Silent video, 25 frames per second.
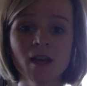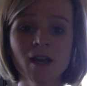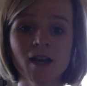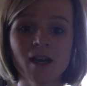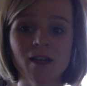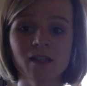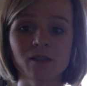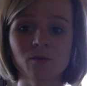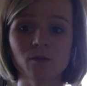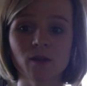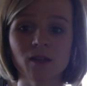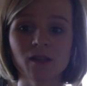
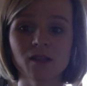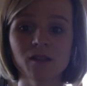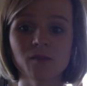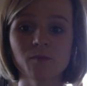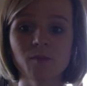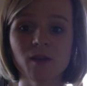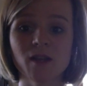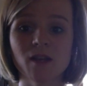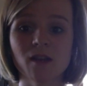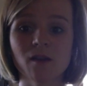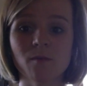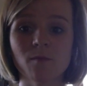as well as
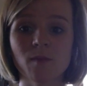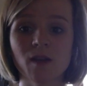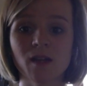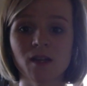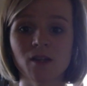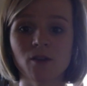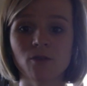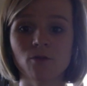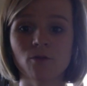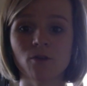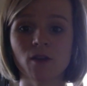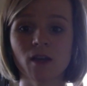being a
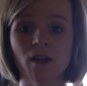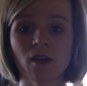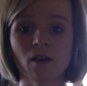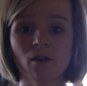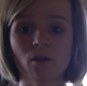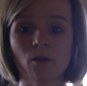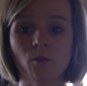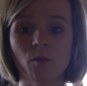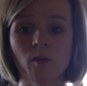medical carer,